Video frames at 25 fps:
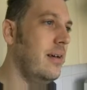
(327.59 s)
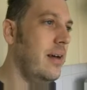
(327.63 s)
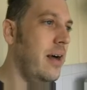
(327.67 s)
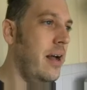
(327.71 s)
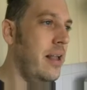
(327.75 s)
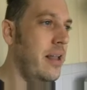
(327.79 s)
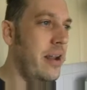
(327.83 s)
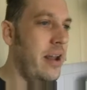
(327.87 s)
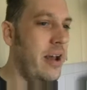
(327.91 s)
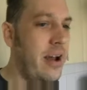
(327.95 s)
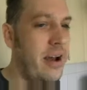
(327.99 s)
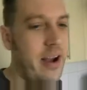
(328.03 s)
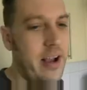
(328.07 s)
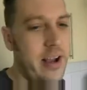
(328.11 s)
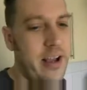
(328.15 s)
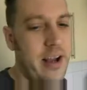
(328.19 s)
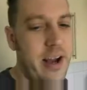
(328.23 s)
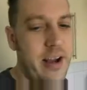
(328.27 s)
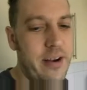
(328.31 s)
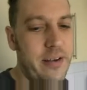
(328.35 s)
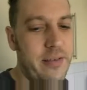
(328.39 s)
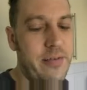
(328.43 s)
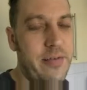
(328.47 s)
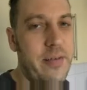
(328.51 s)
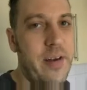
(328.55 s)
I don't know, I
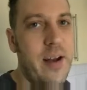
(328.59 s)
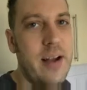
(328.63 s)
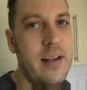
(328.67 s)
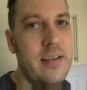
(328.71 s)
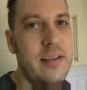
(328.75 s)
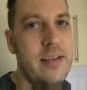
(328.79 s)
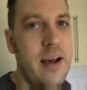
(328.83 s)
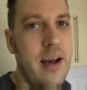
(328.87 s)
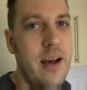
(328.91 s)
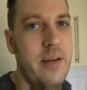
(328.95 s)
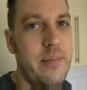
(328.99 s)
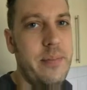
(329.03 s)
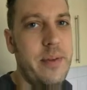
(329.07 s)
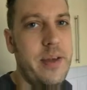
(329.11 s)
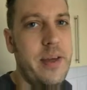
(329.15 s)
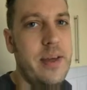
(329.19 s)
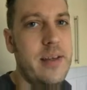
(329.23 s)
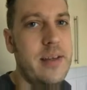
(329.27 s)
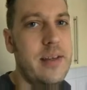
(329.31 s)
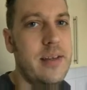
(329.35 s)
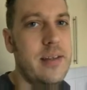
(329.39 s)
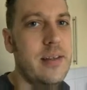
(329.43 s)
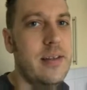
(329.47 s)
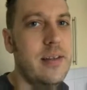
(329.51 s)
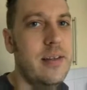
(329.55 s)
kind of fucked up
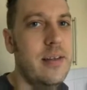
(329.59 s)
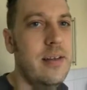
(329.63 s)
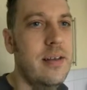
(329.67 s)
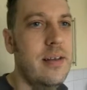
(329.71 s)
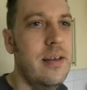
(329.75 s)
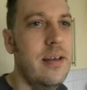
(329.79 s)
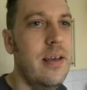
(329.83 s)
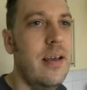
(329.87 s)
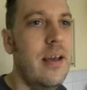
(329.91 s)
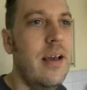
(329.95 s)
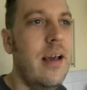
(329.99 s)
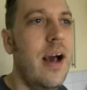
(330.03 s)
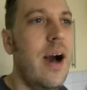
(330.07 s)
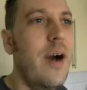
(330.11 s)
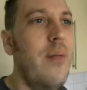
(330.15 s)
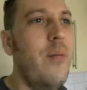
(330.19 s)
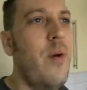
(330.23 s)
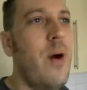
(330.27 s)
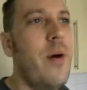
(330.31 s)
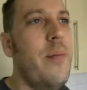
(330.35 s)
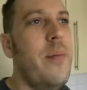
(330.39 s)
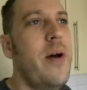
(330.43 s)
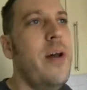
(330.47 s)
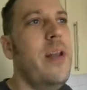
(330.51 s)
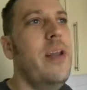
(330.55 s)
because a
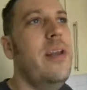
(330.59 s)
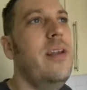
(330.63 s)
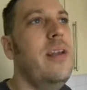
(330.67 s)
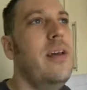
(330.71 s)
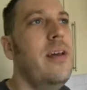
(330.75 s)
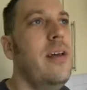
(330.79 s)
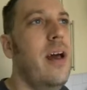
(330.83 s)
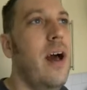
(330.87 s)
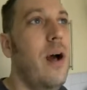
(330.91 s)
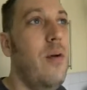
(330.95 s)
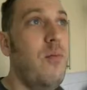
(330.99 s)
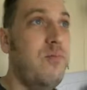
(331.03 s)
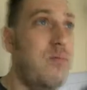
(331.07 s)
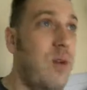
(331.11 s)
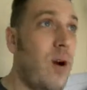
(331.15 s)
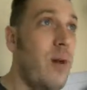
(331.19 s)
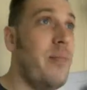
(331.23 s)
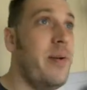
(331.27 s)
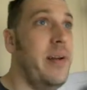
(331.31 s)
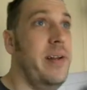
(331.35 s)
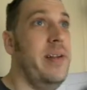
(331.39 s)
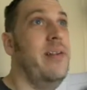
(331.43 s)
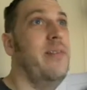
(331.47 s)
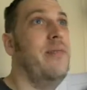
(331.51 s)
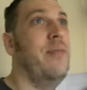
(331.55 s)
woman, a
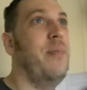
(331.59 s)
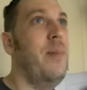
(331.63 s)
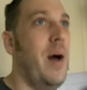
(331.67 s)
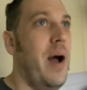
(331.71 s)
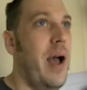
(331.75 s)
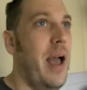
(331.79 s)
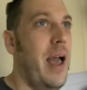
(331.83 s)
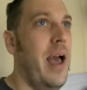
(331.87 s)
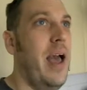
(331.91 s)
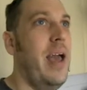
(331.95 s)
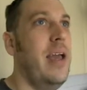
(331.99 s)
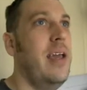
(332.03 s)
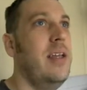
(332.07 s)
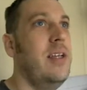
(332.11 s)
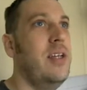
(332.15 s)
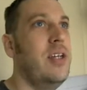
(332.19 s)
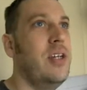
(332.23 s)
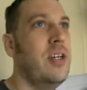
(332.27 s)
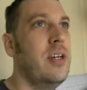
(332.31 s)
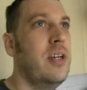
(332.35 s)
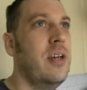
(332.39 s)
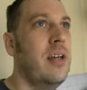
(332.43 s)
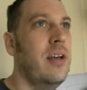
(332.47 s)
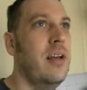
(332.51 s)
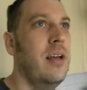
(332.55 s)
woman of my
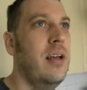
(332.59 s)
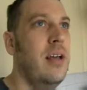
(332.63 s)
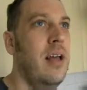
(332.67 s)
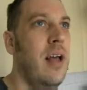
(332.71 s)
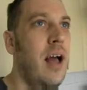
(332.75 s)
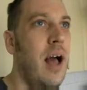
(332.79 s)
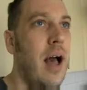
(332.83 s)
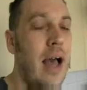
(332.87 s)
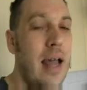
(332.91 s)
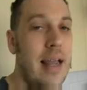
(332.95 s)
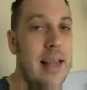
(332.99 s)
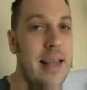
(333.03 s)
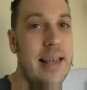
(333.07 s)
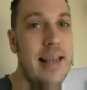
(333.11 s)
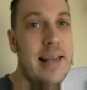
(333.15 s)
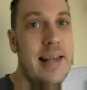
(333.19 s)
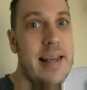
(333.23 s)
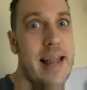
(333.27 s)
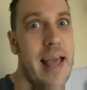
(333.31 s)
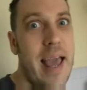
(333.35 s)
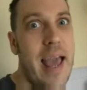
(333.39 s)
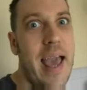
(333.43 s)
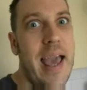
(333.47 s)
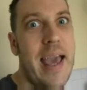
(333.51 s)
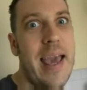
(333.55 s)
age, a
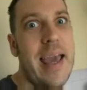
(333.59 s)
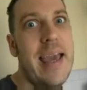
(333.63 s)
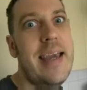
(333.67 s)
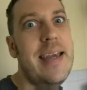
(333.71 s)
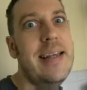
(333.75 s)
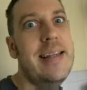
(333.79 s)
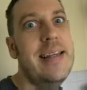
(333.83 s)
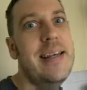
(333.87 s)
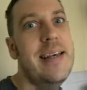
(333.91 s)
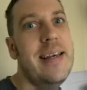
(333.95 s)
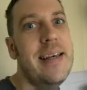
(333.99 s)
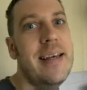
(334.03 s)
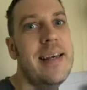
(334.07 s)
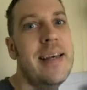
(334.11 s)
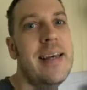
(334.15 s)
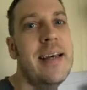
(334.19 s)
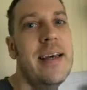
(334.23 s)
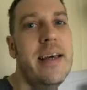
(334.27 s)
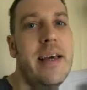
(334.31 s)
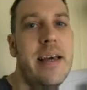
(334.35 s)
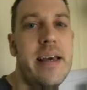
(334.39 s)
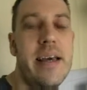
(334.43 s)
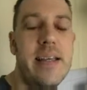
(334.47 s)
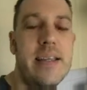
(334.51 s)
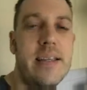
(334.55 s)
lady,
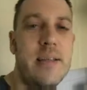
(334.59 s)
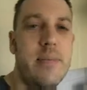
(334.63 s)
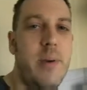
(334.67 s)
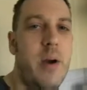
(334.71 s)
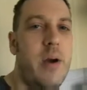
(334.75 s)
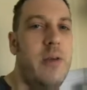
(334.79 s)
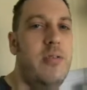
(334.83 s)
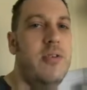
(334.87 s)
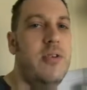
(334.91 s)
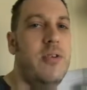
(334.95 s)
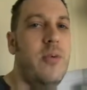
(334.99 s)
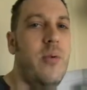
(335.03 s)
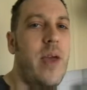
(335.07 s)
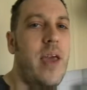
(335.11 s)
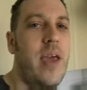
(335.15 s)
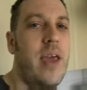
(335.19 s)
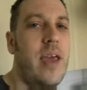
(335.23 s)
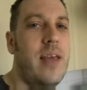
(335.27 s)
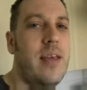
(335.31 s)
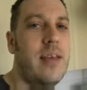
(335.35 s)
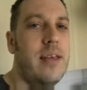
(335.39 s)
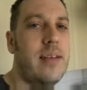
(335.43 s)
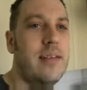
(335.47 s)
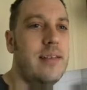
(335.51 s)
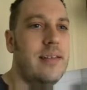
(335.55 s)
is supposed to
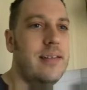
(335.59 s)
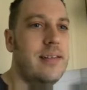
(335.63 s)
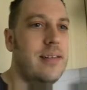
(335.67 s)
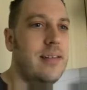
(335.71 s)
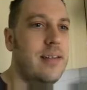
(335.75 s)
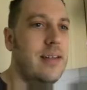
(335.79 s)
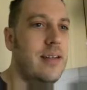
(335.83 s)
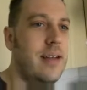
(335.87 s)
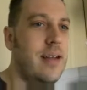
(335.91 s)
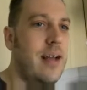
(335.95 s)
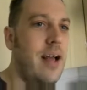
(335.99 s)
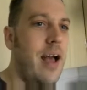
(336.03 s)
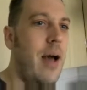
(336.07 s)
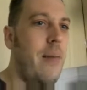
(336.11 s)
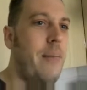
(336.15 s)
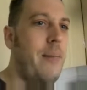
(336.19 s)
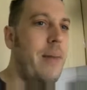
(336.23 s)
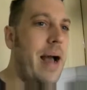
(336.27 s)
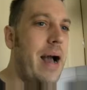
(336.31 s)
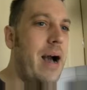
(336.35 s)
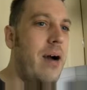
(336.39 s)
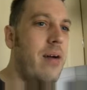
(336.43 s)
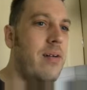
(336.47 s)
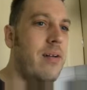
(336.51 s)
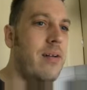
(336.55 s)
eat
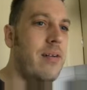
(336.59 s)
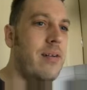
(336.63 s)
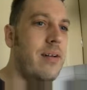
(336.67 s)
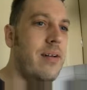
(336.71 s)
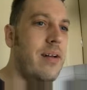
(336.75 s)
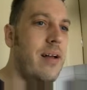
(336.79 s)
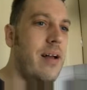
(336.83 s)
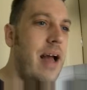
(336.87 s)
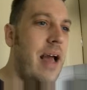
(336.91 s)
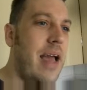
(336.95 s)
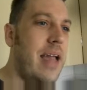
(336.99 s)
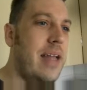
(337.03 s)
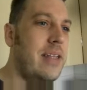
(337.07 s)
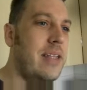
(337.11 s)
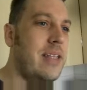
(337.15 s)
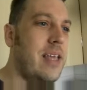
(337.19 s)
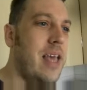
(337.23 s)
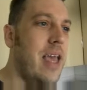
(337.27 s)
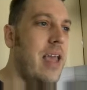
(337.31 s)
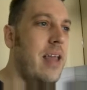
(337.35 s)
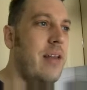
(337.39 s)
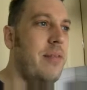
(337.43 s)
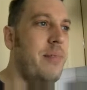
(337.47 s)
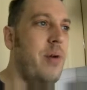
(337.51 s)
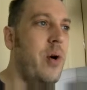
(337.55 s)
about
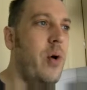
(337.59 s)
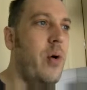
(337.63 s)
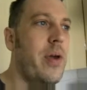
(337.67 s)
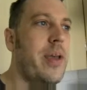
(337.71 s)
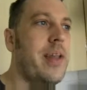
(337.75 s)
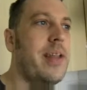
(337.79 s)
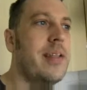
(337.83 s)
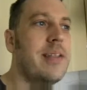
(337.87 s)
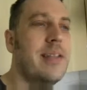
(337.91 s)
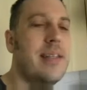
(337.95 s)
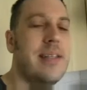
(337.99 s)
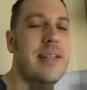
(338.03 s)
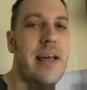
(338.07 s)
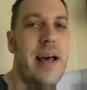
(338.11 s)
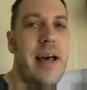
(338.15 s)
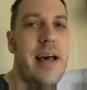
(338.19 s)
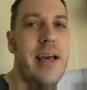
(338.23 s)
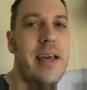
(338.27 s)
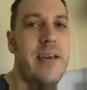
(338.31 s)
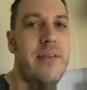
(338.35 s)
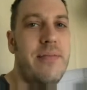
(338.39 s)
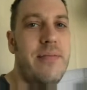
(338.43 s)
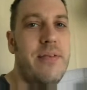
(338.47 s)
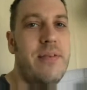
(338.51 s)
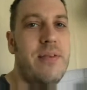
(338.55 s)
18 points a
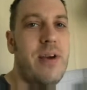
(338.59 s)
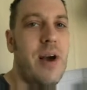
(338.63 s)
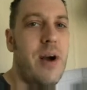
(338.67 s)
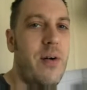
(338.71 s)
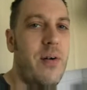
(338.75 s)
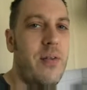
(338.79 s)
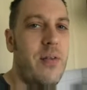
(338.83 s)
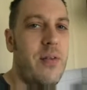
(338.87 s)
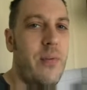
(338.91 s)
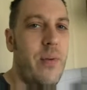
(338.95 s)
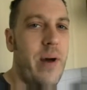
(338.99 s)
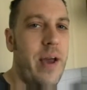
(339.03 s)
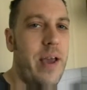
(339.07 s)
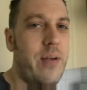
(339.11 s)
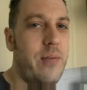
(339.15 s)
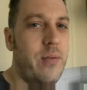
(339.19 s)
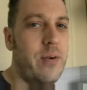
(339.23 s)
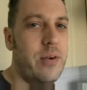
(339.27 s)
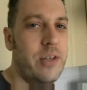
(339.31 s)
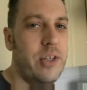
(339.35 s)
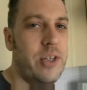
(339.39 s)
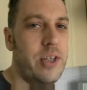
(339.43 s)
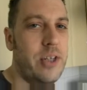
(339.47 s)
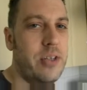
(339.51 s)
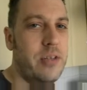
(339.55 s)
day if you go on the Weight
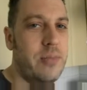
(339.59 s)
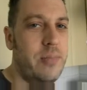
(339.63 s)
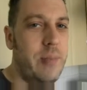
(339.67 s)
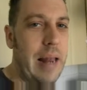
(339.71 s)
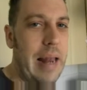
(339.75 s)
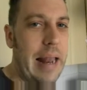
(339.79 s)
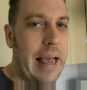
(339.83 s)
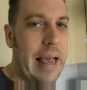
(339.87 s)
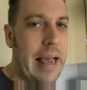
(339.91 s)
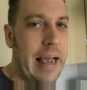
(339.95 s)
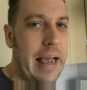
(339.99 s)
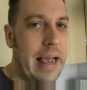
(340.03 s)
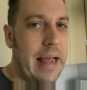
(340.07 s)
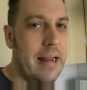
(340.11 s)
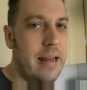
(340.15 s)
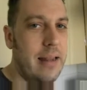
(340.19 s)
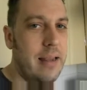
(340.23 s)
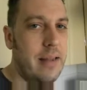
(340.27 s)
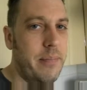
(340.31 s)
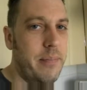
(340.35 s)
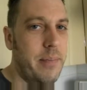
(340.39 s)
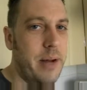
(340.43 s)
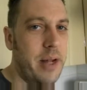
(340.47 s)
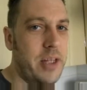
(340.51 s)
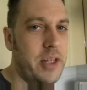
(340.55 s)
Watchers
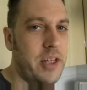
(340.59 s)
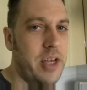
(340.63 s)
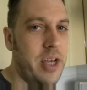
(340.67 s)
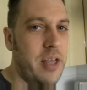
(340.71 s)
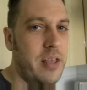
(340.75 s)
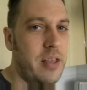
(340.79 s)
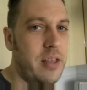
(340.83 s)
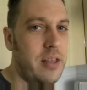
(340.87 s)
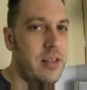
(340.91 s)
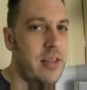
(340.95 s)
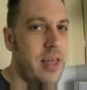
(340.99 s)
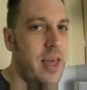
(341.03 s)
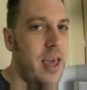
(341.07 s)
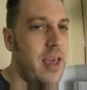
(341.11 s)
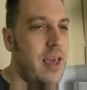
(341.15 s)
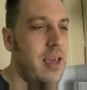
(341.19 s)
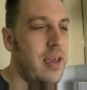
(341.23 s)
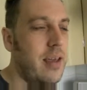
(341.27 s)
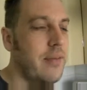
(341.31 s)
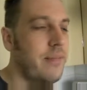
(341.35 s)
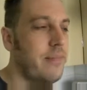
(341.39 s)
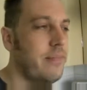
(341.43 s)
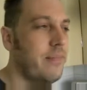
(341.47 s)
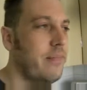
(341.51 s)
plan, the budget, the thing.